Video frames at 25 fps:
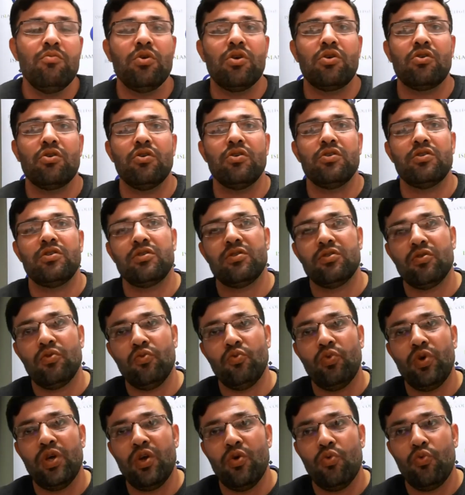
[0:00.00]
because
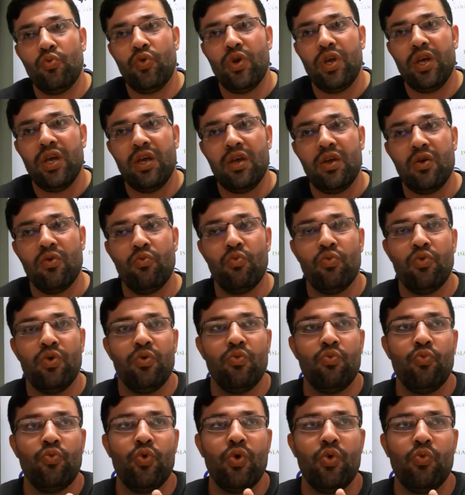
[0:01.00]

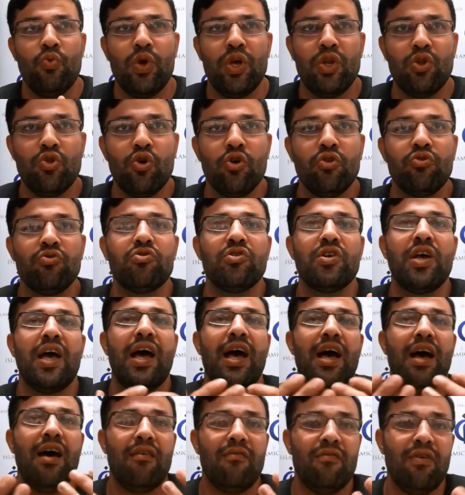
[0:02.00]
we don't
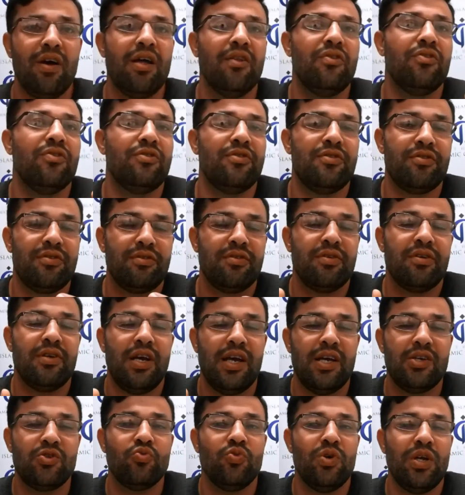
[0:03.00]
have, and
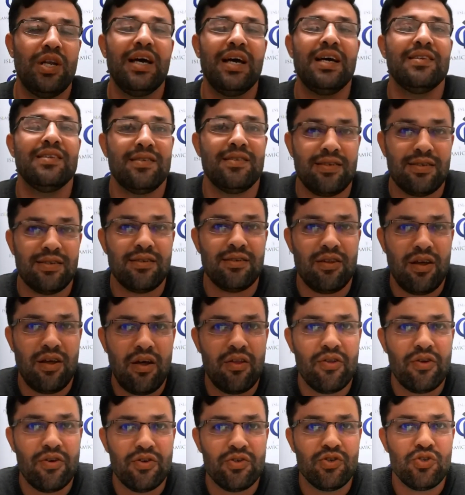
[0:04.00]
as well as the
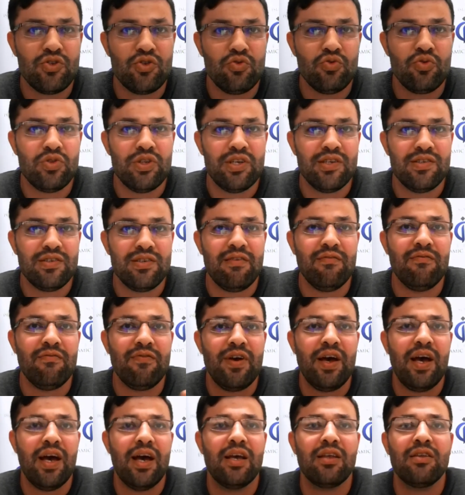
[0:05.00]
other students, in
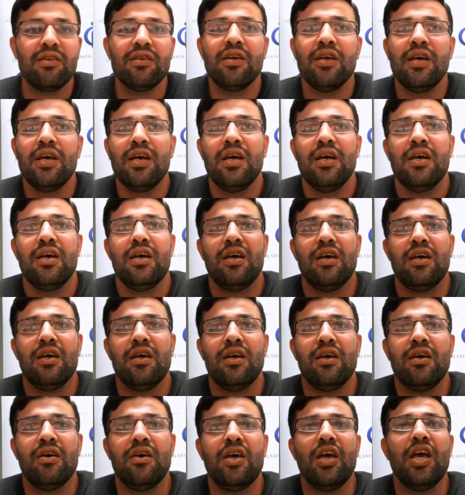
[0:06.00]
fact,
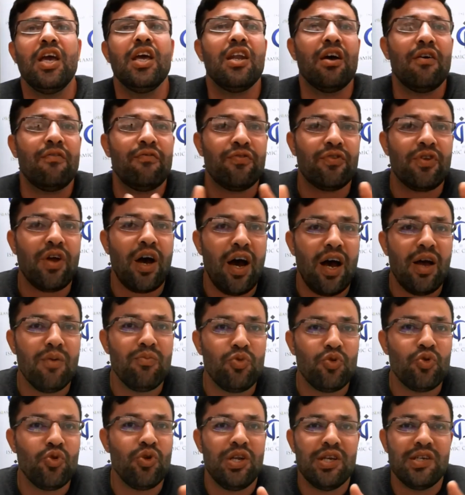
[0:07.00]
enough
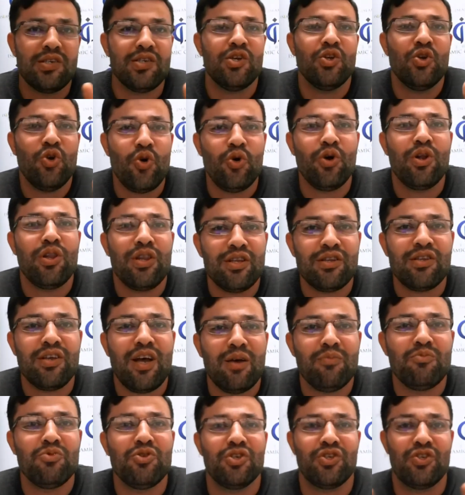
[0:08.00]
time to listen all the
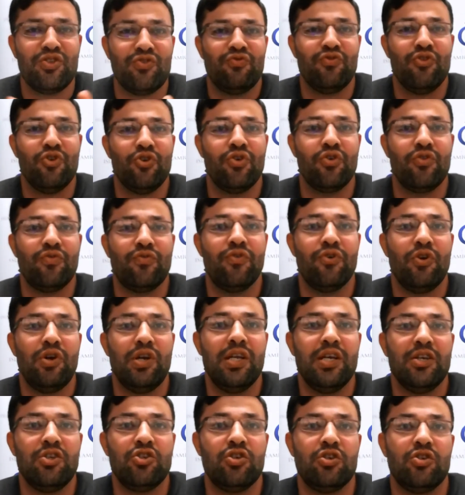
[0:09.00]
time just for
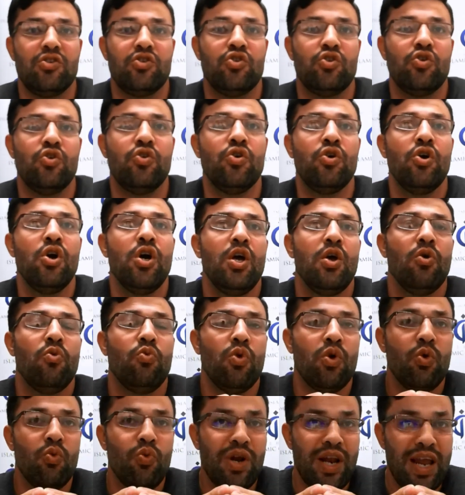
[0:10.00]
lectures. So
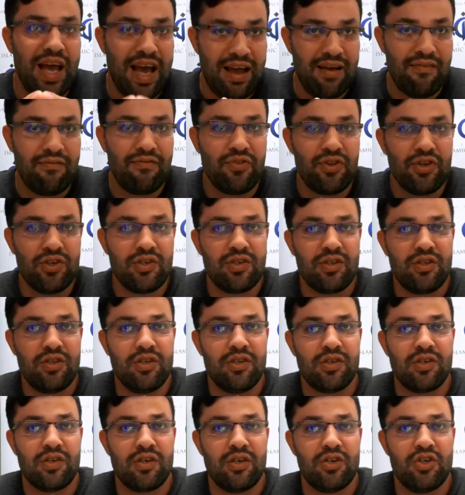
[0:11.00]
we will have this
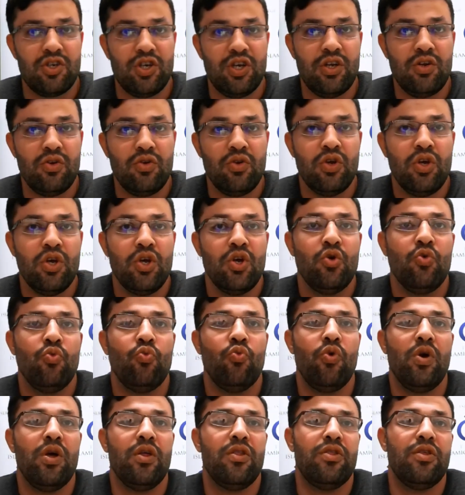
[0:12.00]
discussion
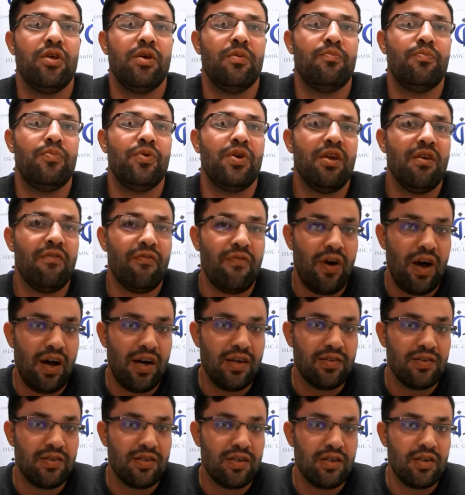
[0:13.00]
with brief
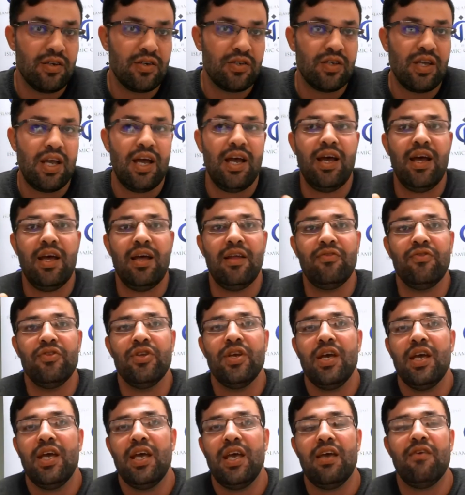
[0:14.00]
answers,
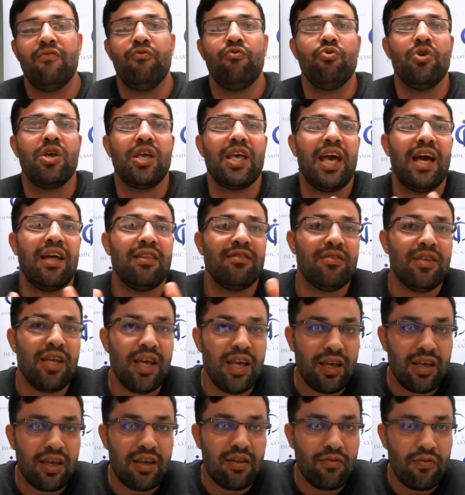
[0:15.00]
and if we can
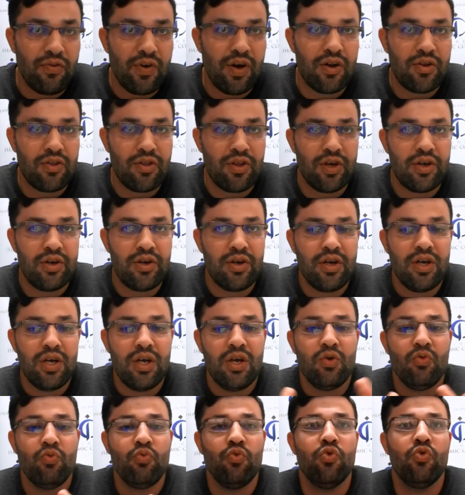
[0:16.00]
take it further,
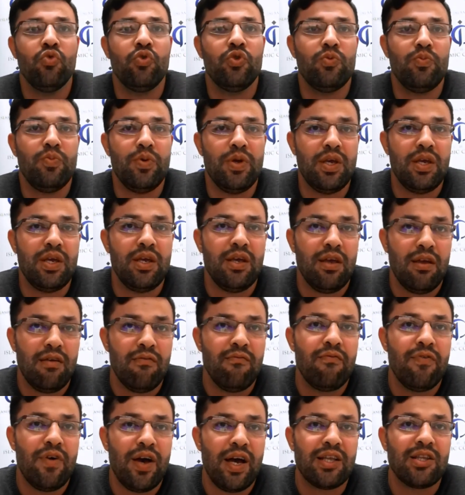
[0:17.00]
we would be
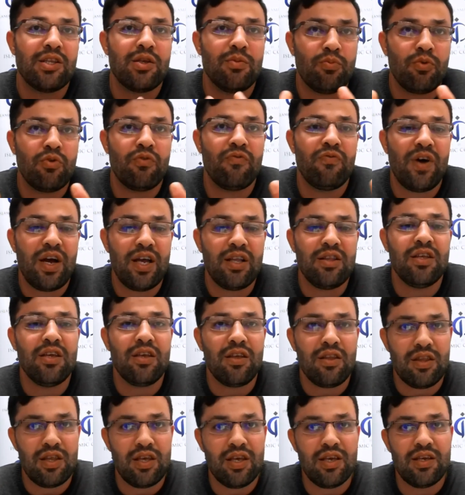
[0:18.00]
in fact
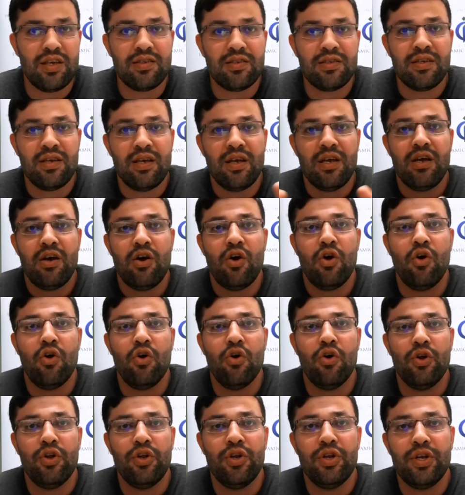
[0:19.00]
providing this
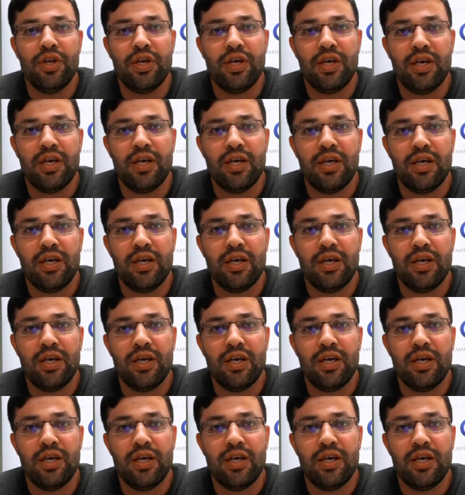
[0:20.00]
on